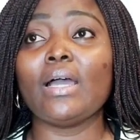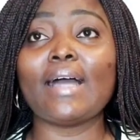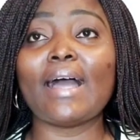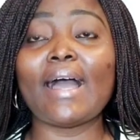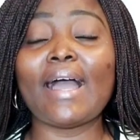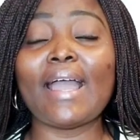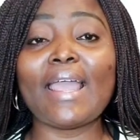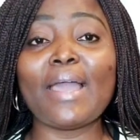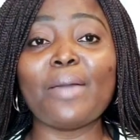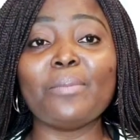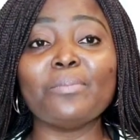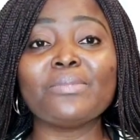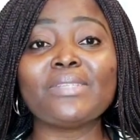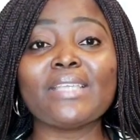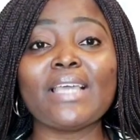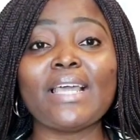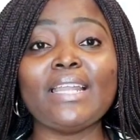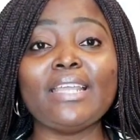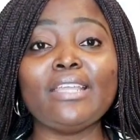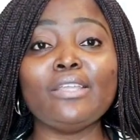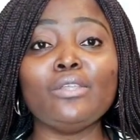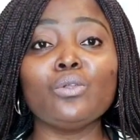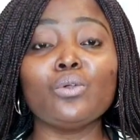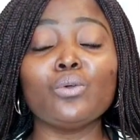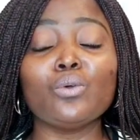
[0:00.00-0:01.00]
I am
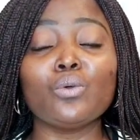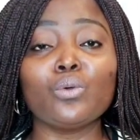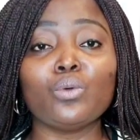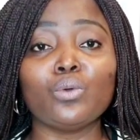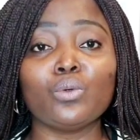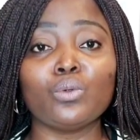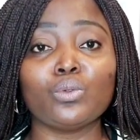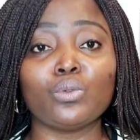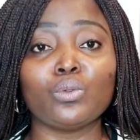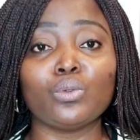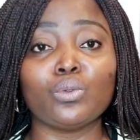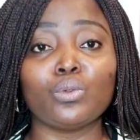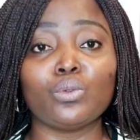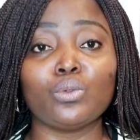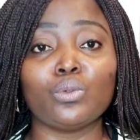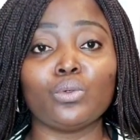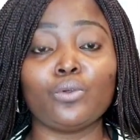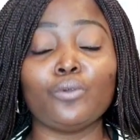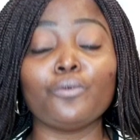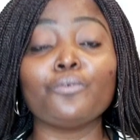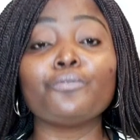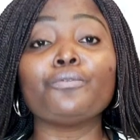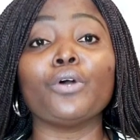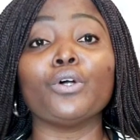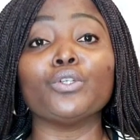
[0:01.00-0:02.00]
telling you
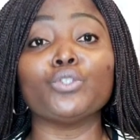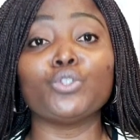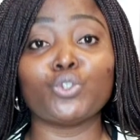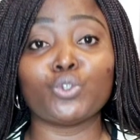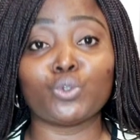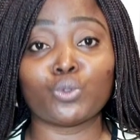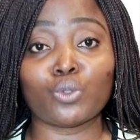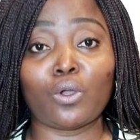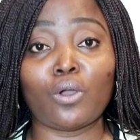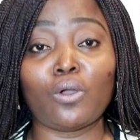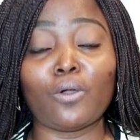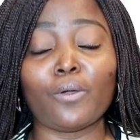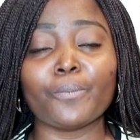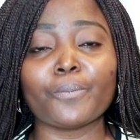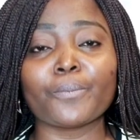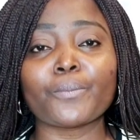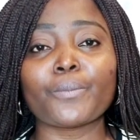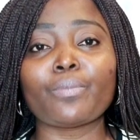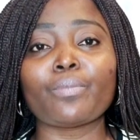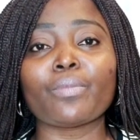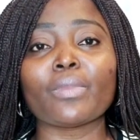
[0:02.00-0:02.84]
for sure,